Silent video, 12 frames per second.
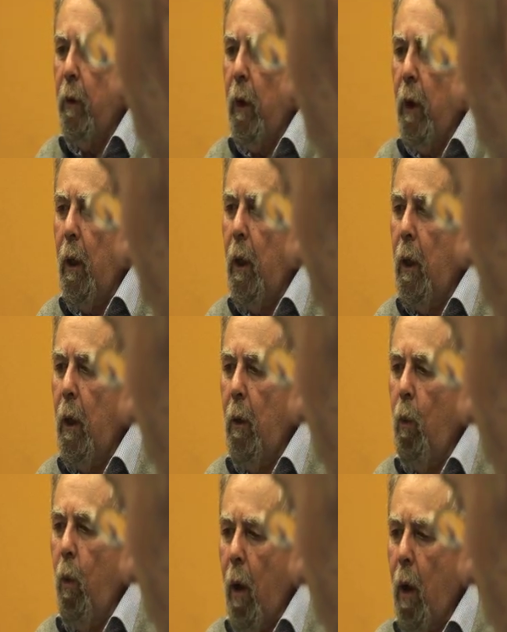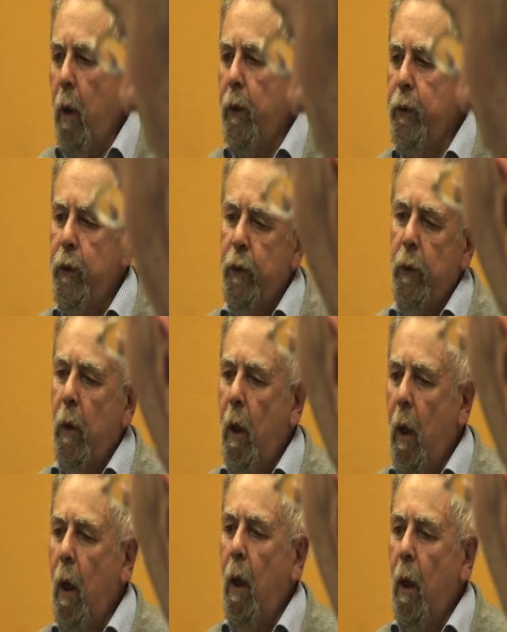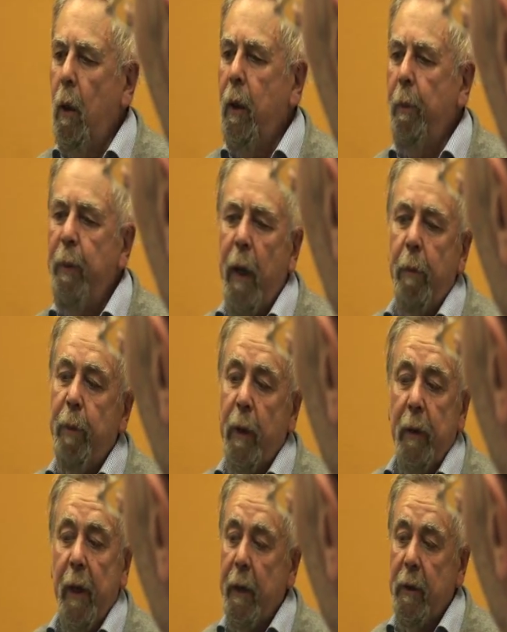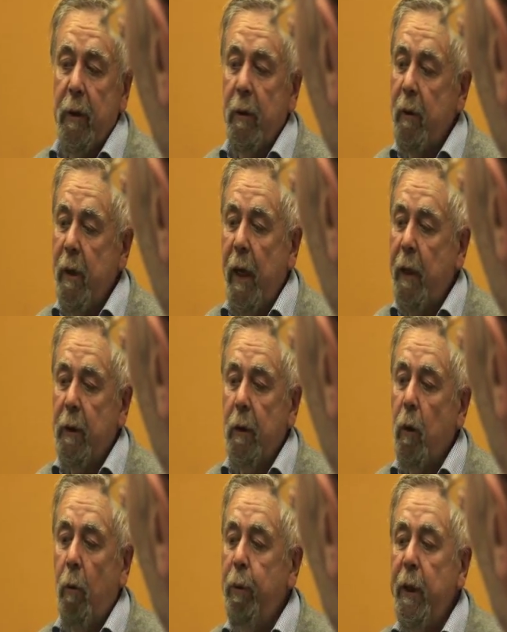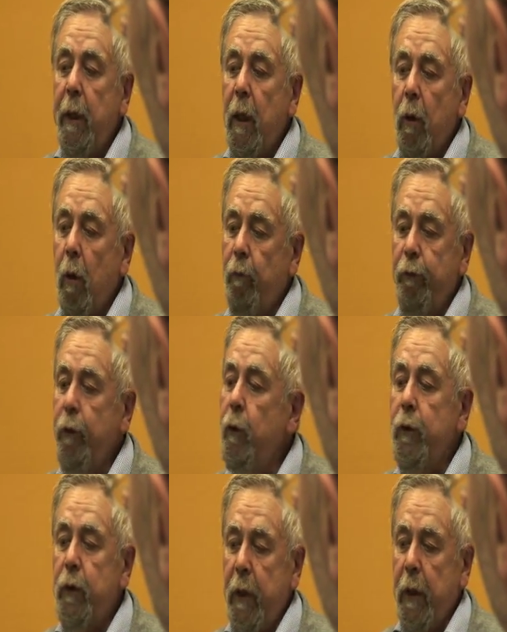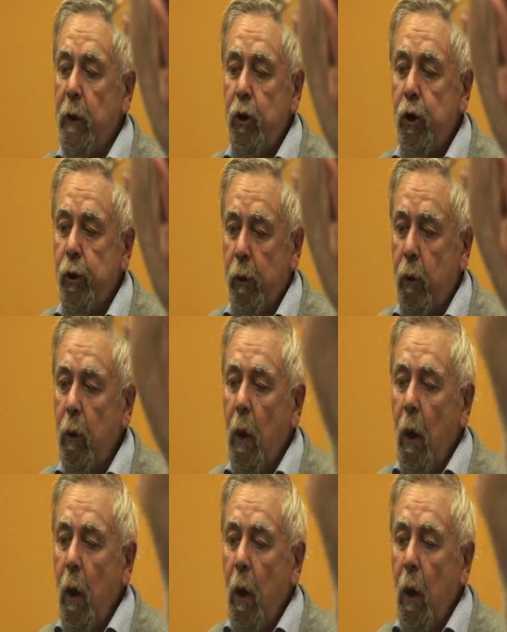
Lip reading: was the paper that completely confused the issue.